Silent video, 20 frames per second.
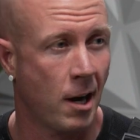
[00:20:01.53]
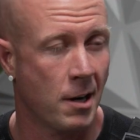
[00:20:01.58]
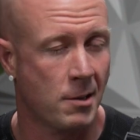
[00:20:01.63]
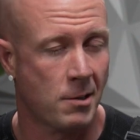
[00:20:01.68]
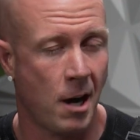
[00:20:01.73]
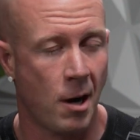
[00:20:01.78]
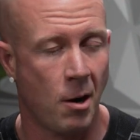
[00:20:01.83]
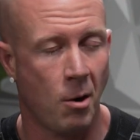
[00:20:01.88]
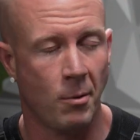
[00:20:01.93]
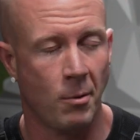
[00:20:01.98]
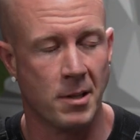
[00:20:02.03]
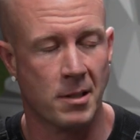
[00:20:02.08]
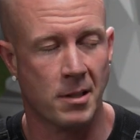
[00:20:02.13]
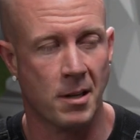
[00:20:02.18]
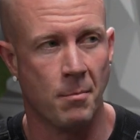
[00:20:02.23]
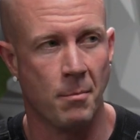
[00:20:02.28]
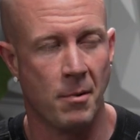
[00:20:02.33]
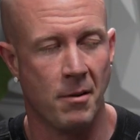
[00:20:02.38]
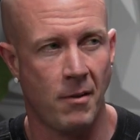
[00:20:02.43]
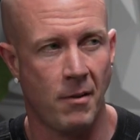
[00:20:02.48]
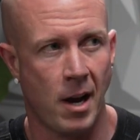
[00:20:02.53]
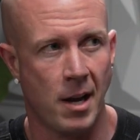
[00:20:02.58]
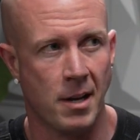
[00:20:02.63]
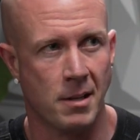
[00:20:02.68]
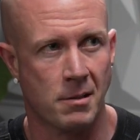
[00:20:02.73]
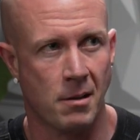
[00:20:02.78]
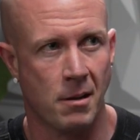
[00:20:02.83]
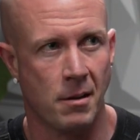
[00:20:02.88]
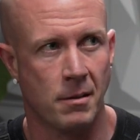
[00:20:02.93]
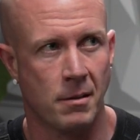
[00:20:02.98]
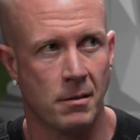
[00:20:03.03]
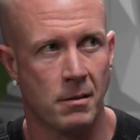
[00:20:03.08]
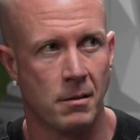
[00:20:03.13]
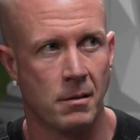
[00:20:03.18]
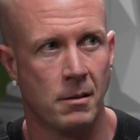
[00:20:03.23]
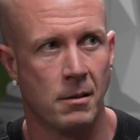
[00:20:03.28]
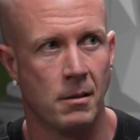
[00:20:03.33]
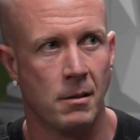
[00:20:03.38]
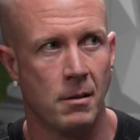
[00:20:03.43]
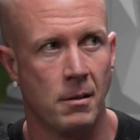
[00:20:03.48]
I try to always give them advice on
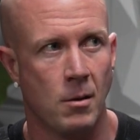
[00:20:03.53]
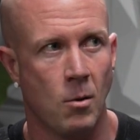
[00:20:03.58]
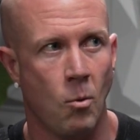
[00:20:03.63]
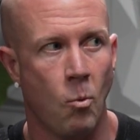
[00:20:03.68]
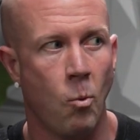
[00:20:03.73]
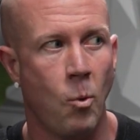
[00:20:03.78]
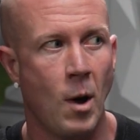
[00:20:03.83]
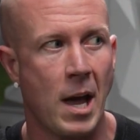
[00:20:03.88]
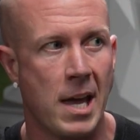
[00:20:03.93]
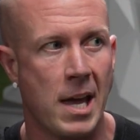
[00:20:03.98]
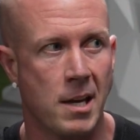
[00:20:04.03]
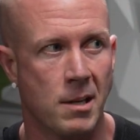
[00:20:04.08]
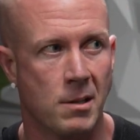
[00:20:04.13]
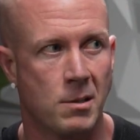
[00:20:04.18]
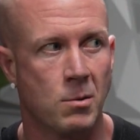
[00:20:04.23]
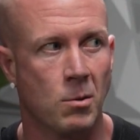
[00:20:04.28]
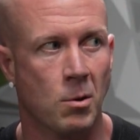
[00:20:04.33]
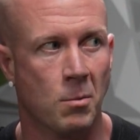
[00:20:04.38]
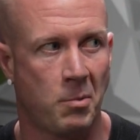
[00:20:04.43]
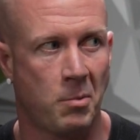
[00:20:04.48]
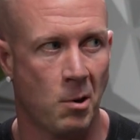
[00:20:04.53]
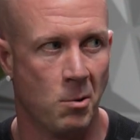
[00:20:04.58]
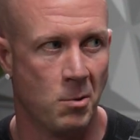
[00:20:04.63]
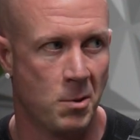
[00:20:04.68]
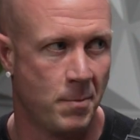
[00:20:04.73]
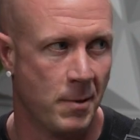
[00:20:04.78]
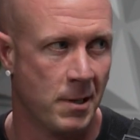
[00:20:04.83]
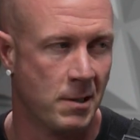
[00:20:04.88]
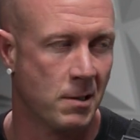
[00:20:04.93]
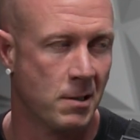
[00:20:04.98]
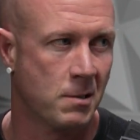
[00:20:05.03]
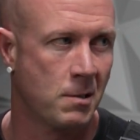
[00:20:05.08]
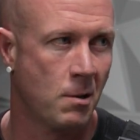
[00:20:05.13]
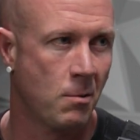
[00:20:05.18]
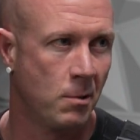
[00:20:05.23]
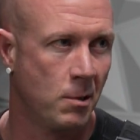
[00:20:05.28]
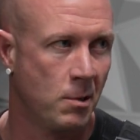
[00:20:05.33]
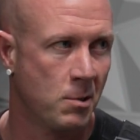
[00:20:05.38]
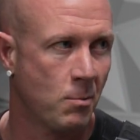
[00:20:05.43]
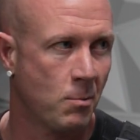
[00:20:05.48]
ways to approach business
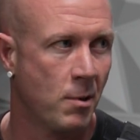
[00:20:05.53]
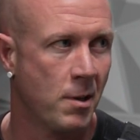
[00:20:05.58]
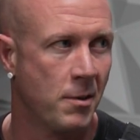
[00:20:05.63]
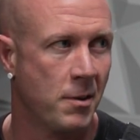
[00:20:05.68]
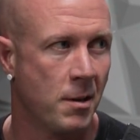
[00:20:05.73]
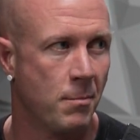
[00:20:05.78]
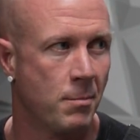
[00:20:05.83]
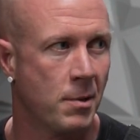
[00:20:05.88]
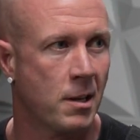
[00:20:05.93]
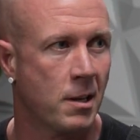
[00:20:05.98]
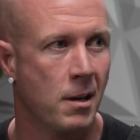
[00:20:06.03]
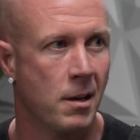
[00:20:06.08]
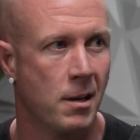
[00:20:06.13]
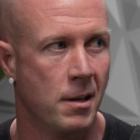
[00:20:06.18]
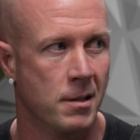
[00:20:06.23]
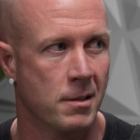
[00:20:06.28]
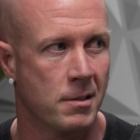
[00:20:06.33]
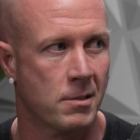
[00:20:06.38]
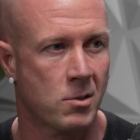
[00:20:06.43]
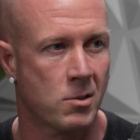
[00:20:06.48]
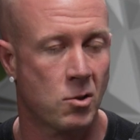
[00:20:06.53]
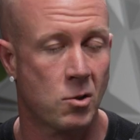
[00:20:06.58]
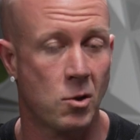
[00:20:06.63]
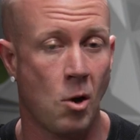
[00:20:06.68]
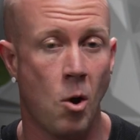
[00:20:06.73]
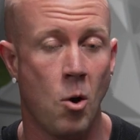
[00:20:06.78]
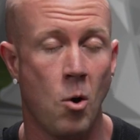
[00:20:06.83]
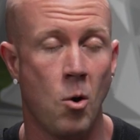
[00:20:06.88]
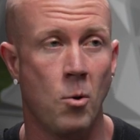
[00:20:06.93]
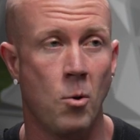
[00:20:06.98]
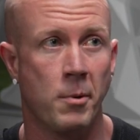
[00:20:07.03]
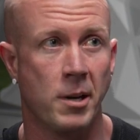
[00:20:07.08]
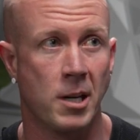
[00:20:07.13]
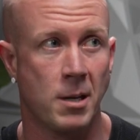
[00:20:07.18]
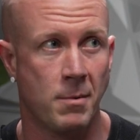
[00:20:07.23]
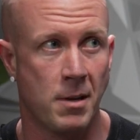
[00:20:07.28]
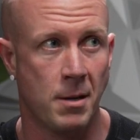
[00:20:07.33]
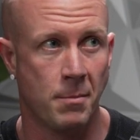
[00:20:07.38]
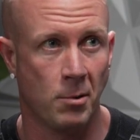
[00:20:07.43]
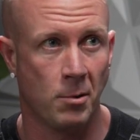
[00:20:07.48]
owners with it, because so
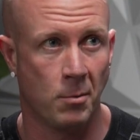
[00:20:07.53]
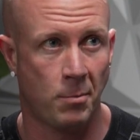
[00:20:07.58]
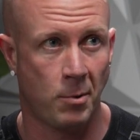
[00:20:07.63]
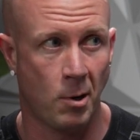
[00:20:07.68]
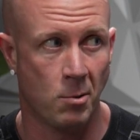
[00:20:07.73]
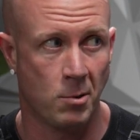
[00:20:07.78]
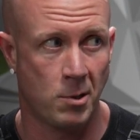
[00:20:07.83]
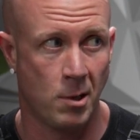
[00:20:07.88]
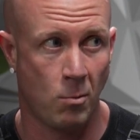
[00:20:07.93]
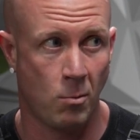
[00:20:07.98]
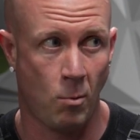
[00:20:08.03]
many people approach it